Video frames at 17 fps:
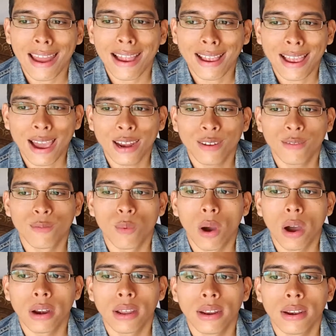I kind of
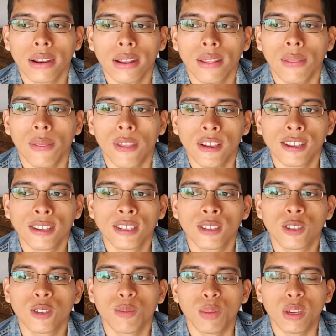wanted
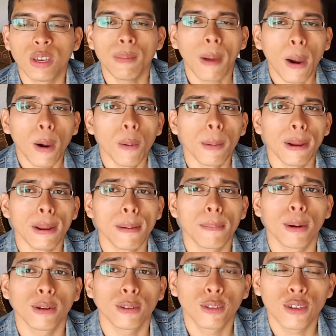this to be Pyromania
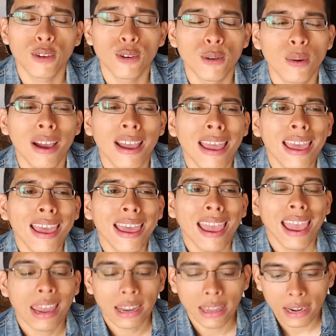Part 2.
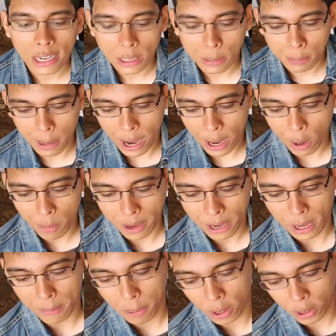And it is
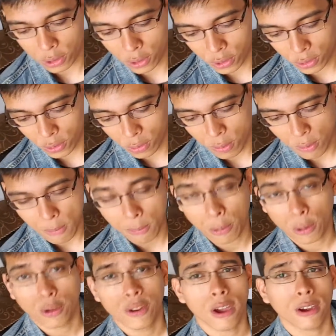Pyromania Part 2
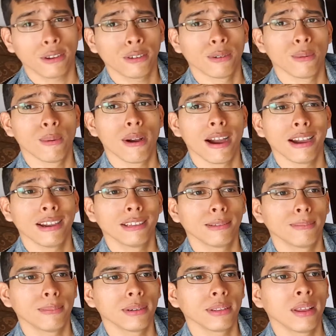production-wise,
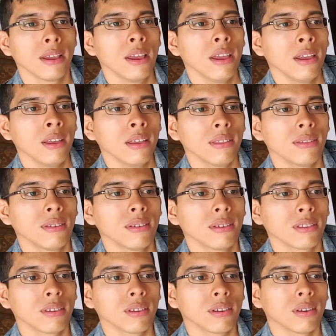but
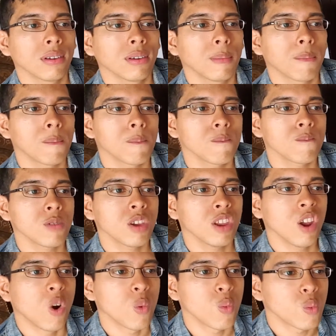the you
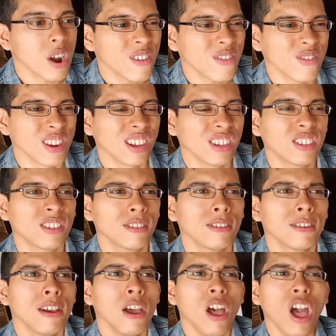know,
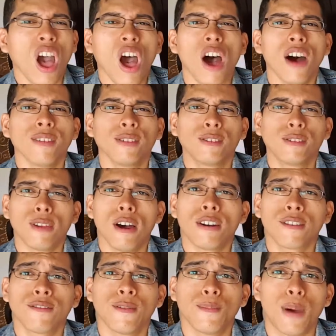roughness of the
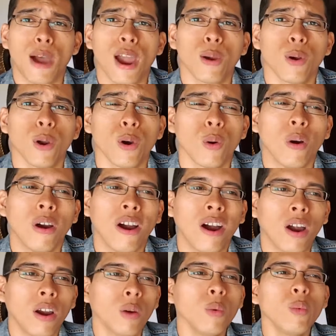song for Pyro
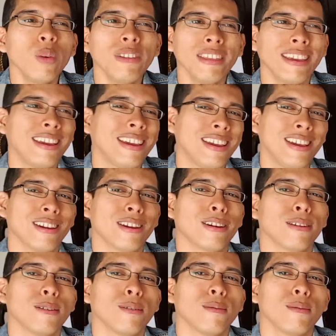aren't really here.